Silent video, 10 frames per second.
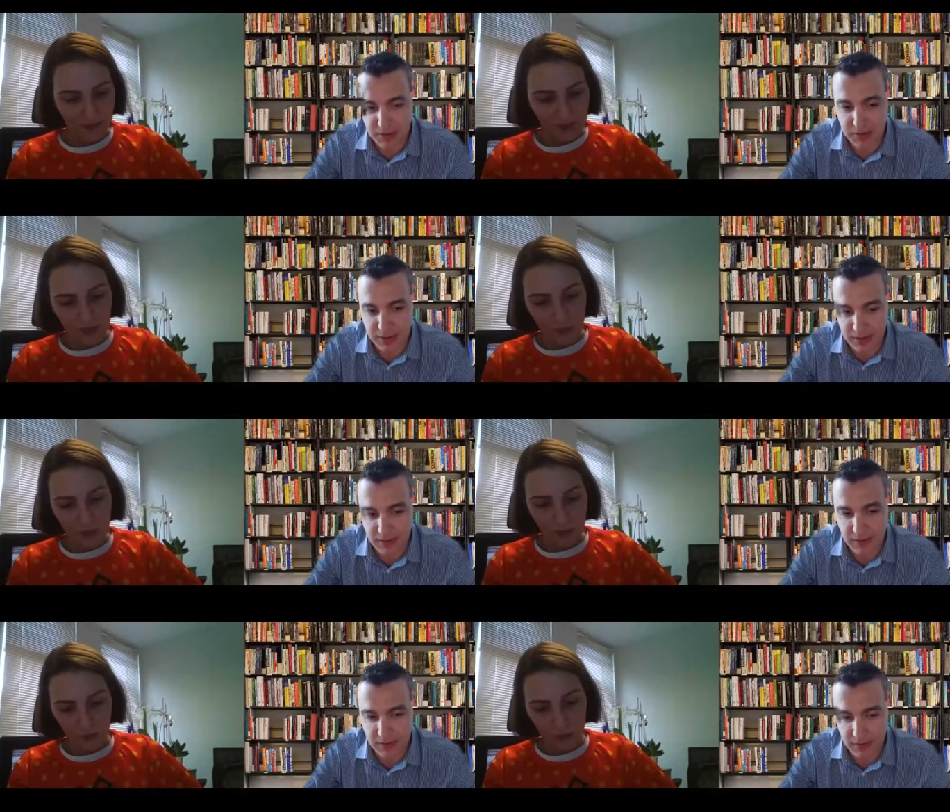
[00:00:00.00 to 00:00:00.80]

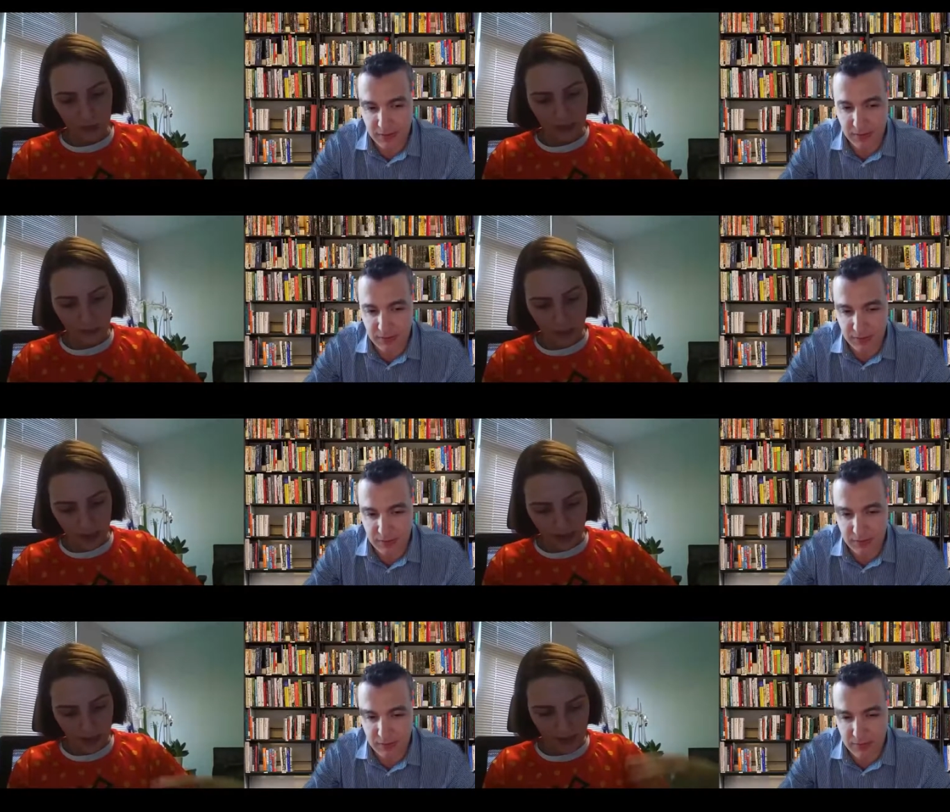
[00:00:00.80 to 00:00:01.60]
Speaker 1: so when
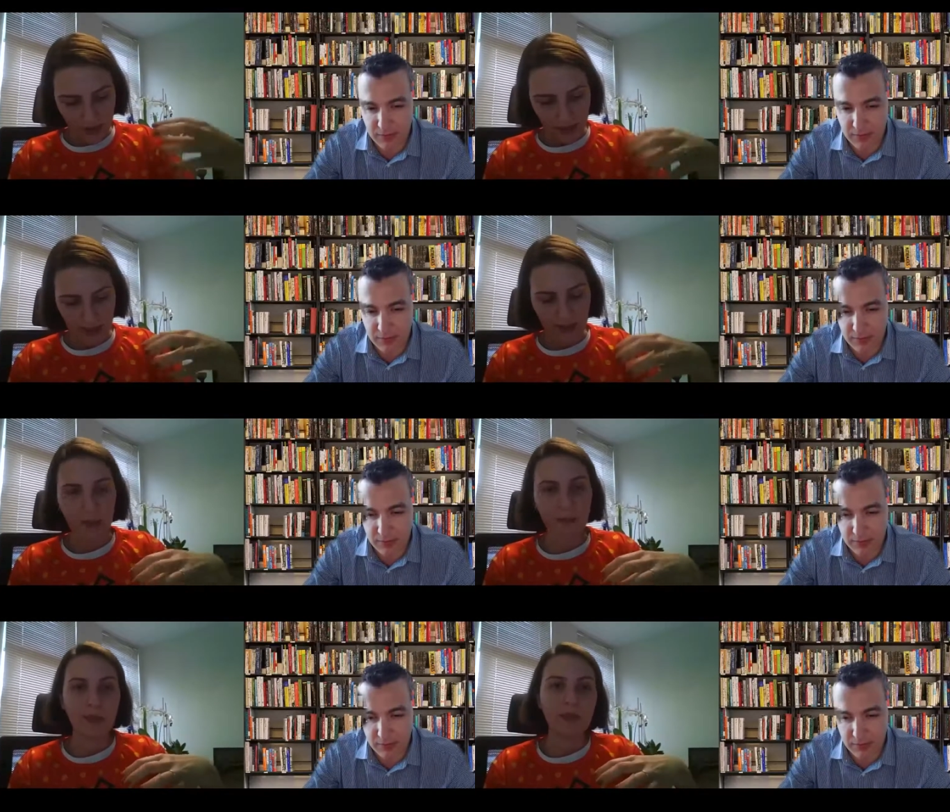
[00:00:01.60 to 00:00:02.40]
we are
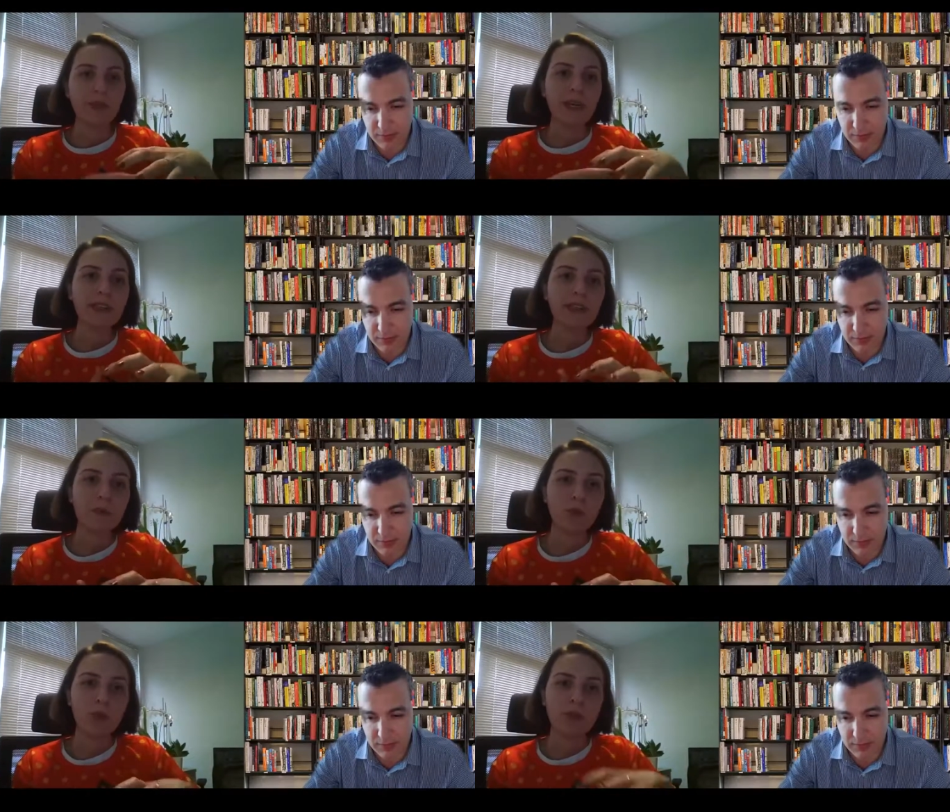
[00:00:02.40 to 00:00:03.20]
uh, training
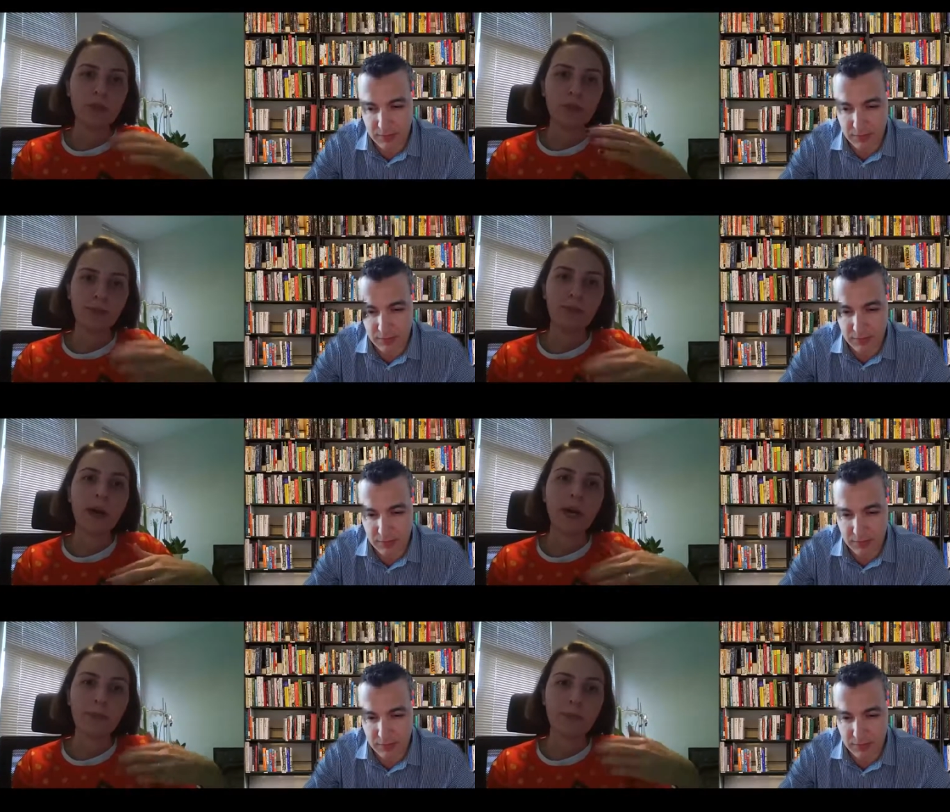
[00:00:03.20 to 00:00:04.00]
the model
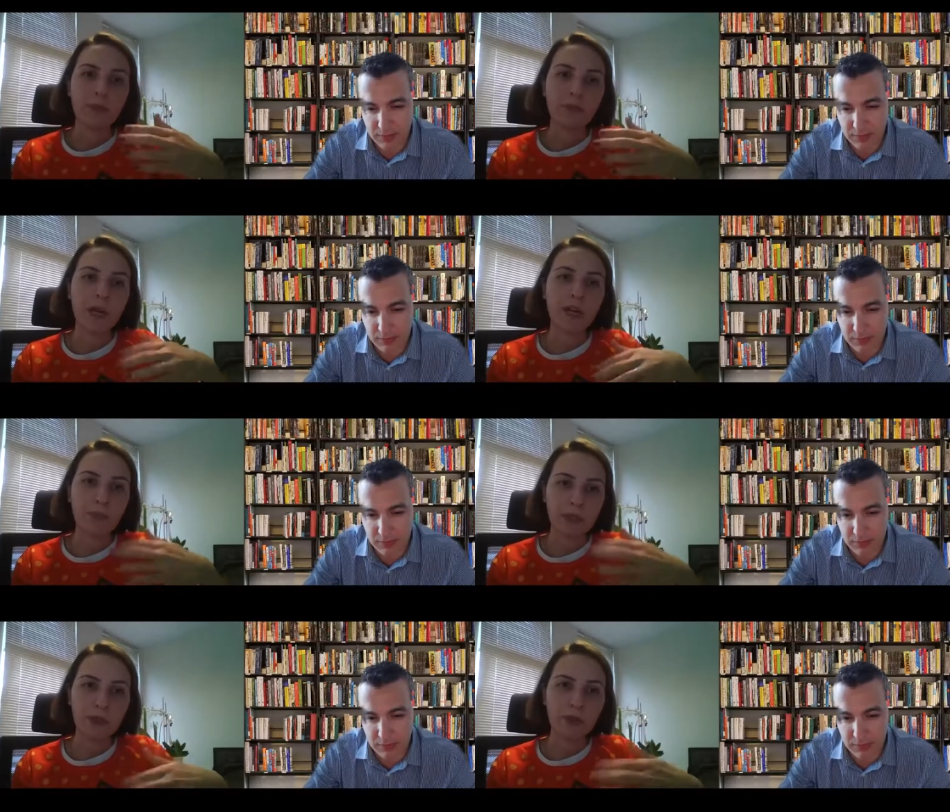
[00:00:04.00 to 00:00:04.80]
by while
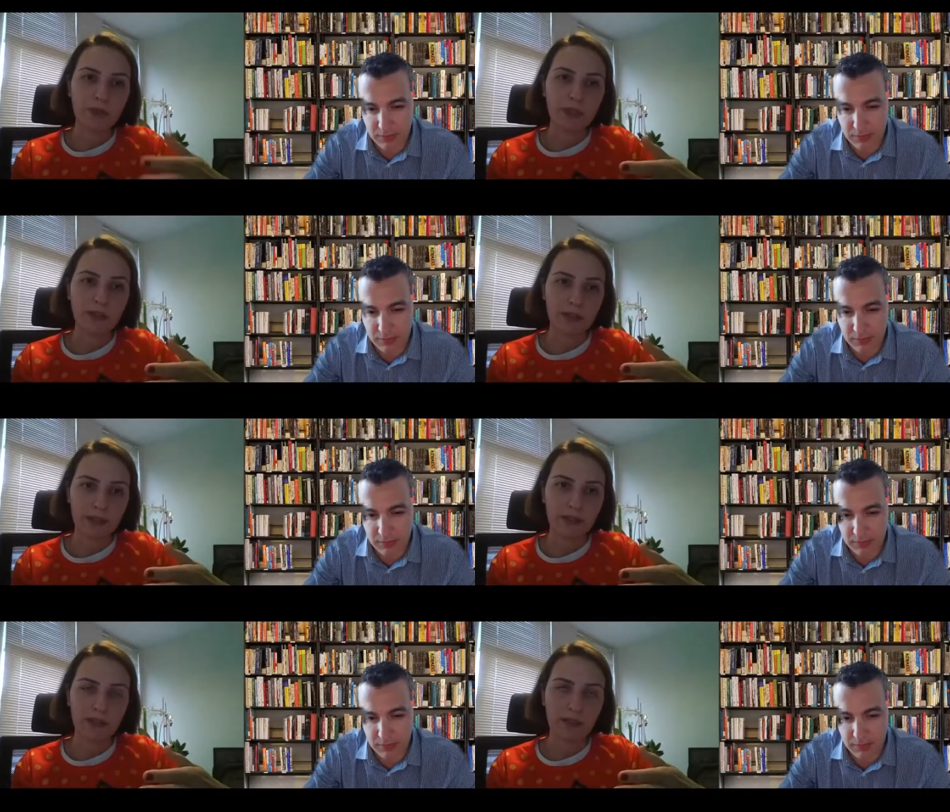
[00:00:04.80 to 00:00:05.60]
preserving
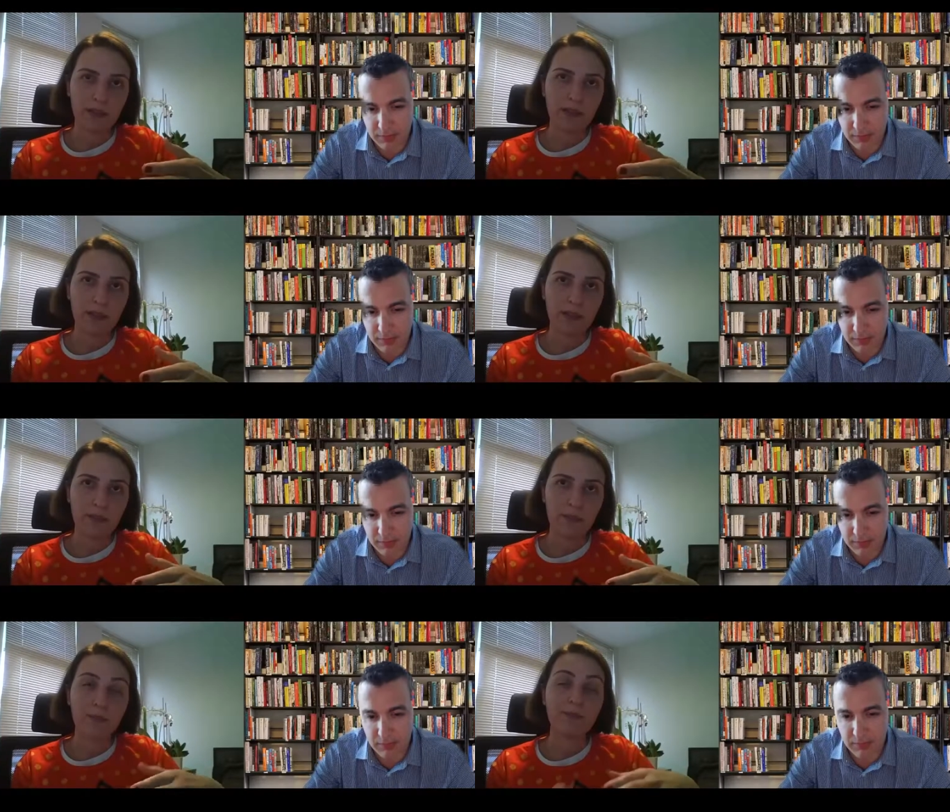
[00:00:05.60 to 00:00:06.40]
the
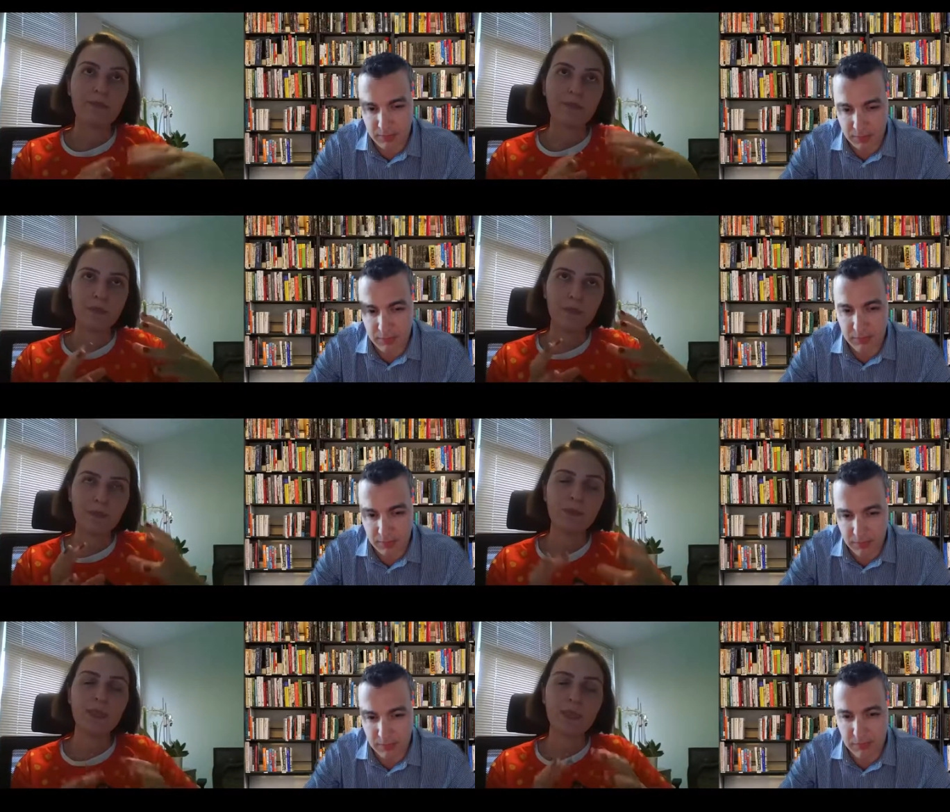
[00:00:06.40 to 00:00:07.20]
uh,
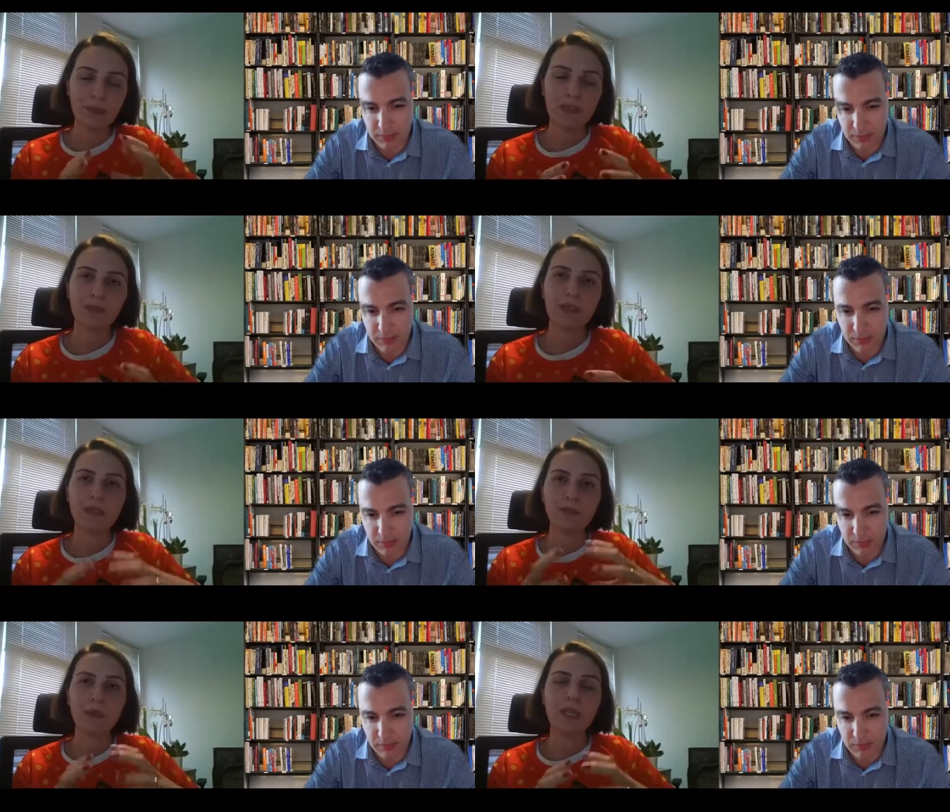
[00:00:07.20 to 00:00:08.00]
let me
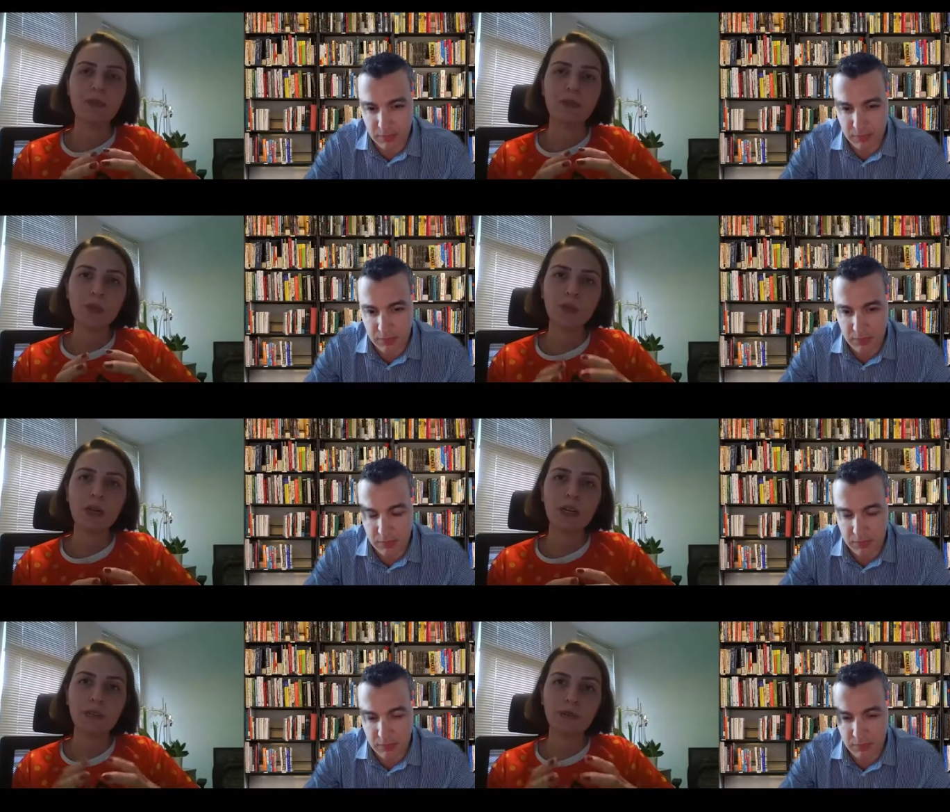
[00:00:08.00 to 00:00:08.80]
rephrase when
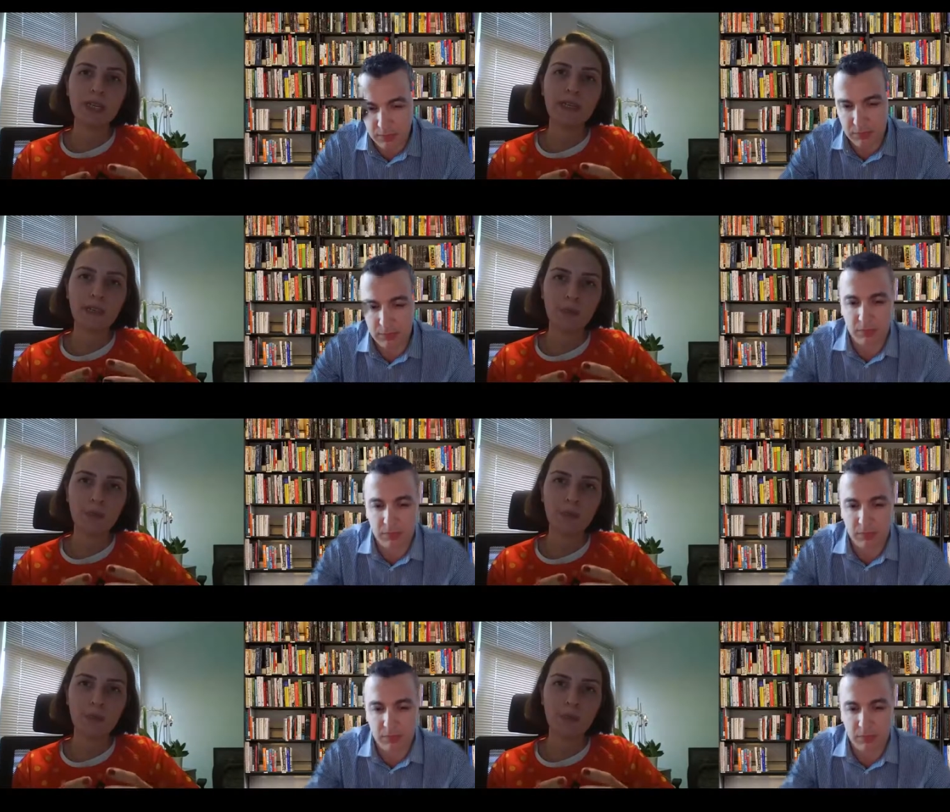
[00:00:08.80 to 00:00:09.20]
you are training the